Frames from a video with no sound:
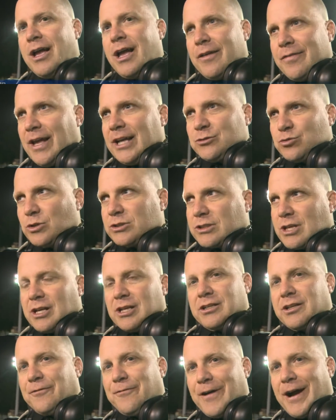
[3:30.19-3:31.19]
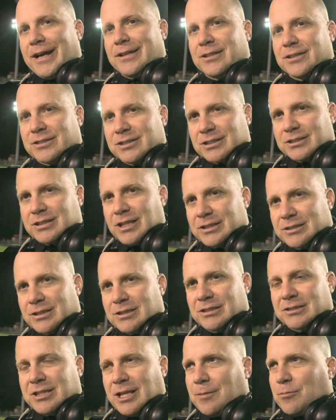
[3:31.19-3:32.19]
And that's what's going to define the success
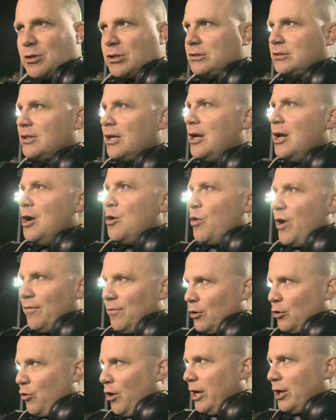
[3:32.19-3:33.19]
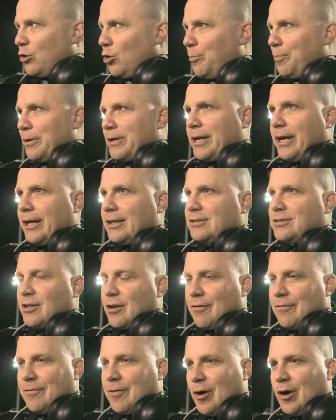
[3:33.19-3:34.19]
of this team because we have a great group of kids
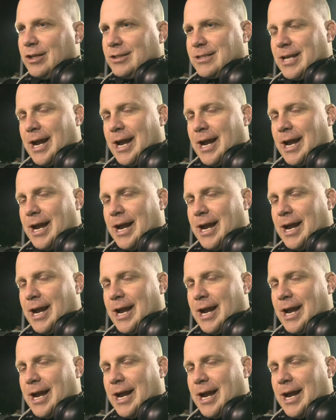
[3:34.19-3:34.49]
that are very